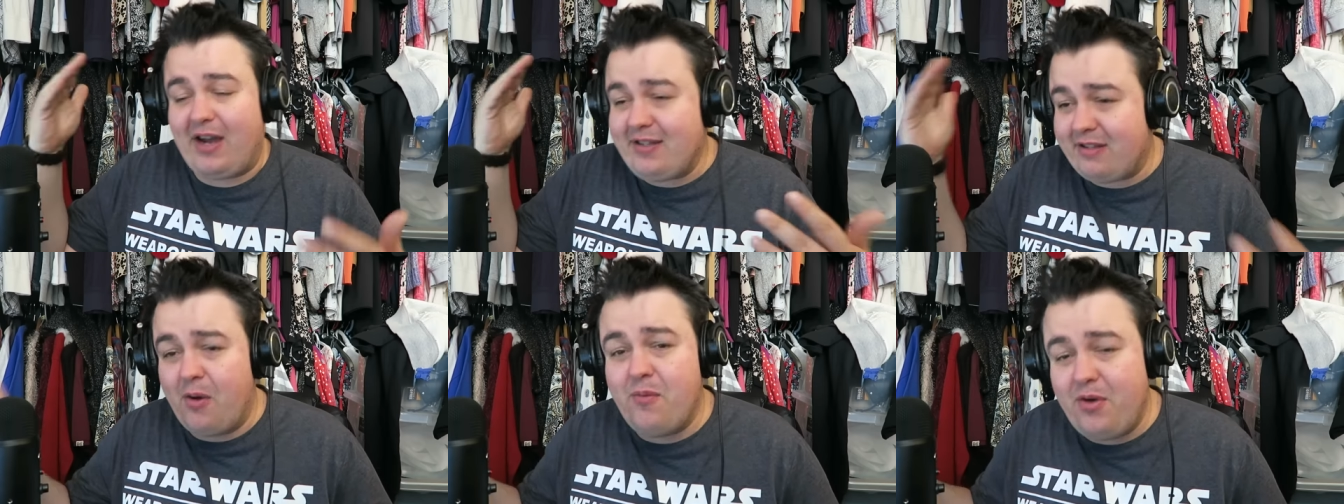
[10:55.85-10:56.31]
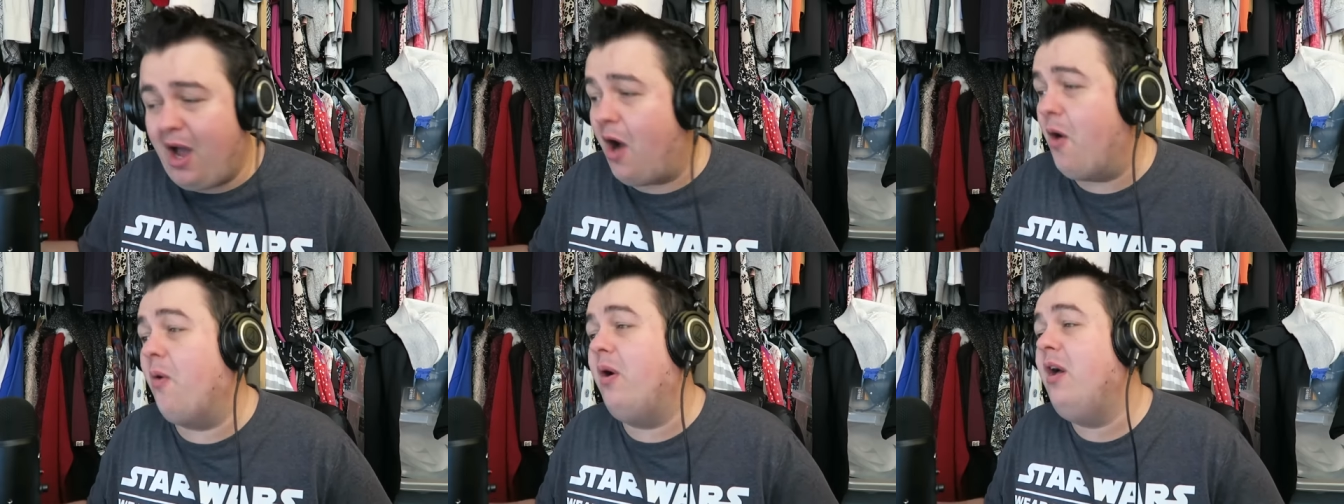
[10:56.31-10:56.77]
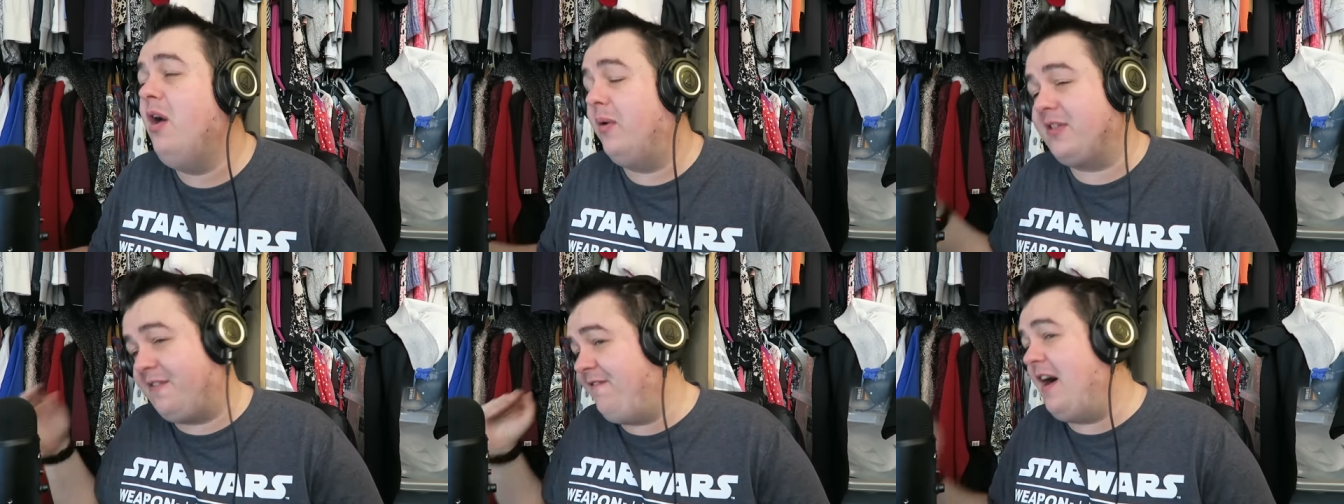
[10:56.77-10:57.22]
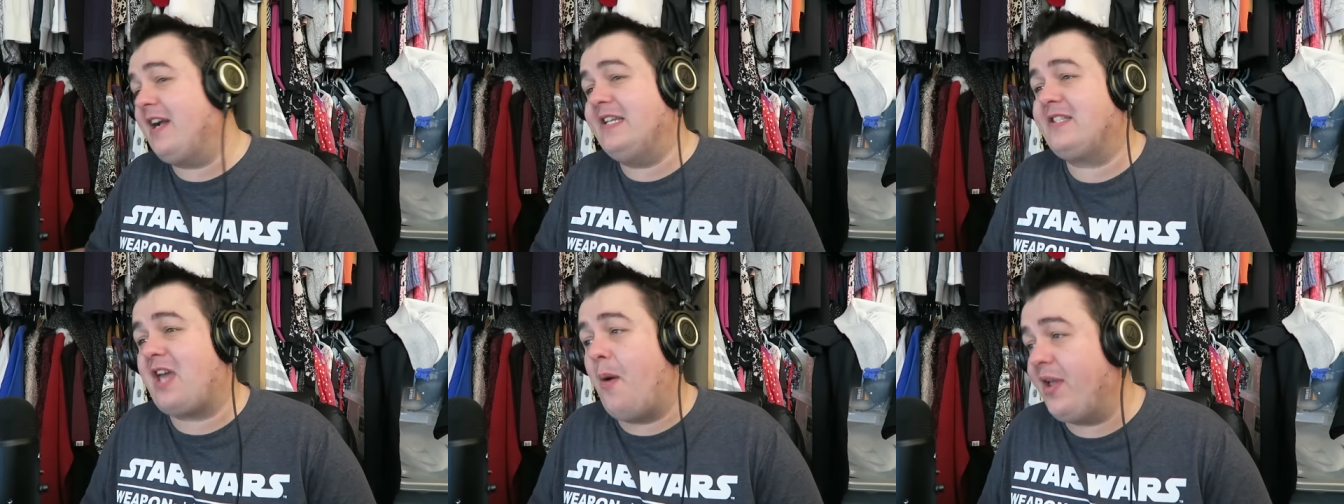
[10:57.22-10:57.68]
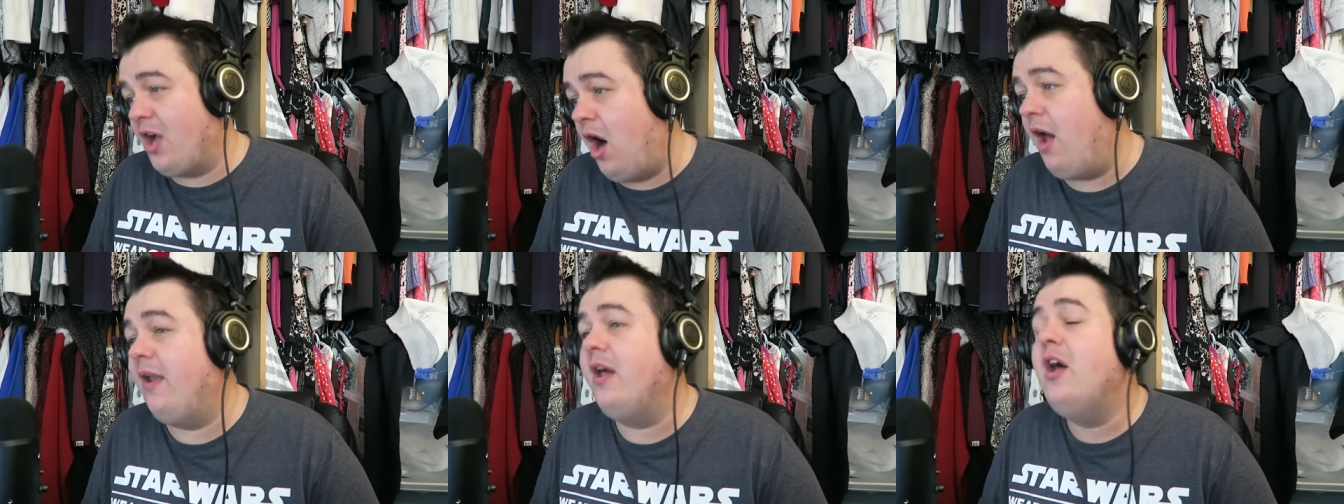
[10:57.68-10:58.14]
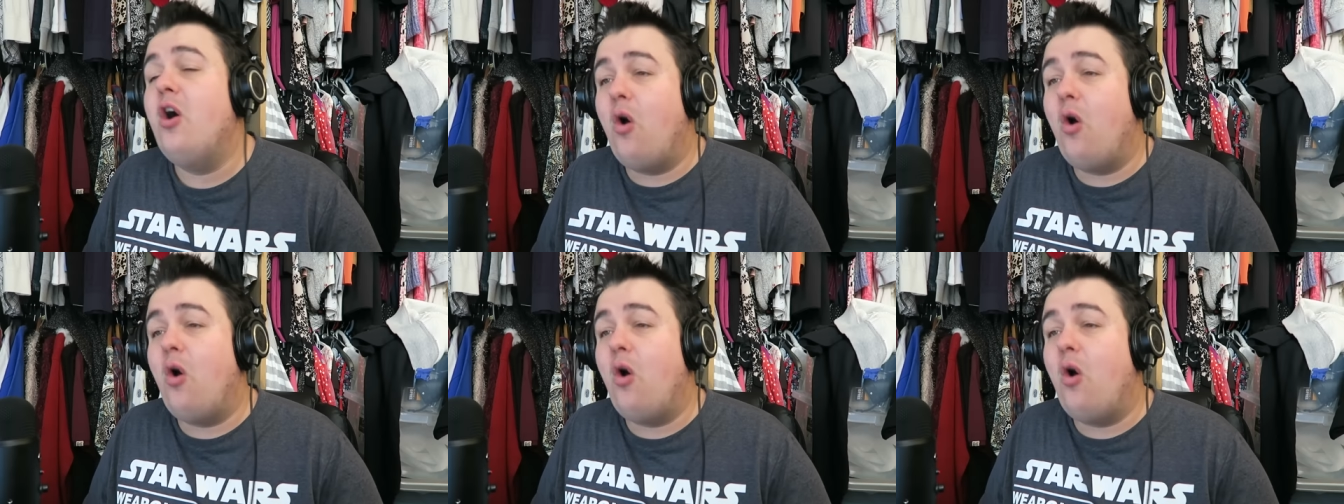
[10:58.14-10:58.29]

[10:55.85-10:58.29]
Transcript: I don't know what the fuck is going on.